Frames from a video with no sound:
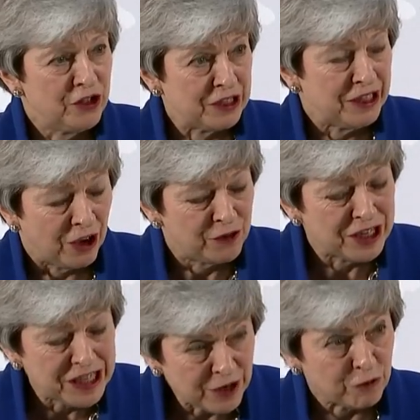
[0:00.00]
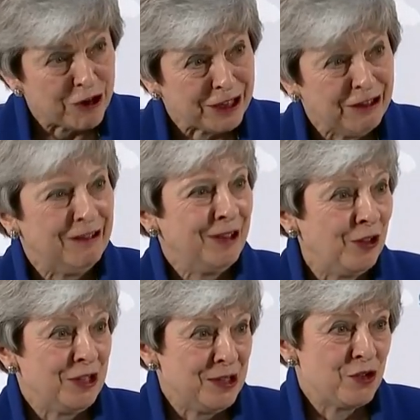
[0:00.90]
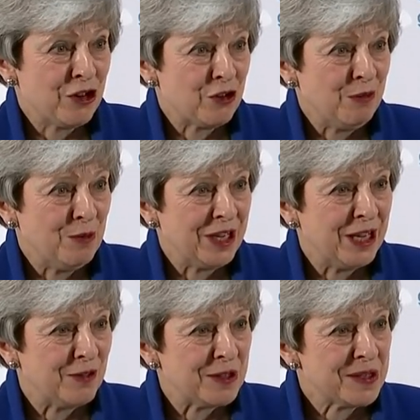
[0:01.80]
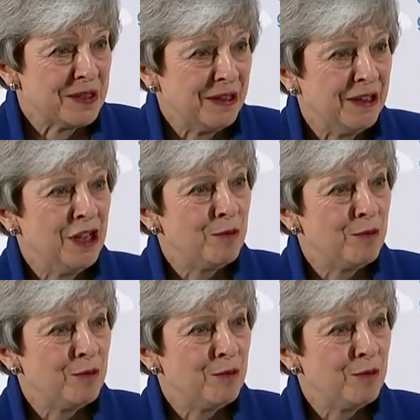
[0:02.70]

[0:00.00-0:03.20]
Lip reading: of delivering on the instruction people gave us.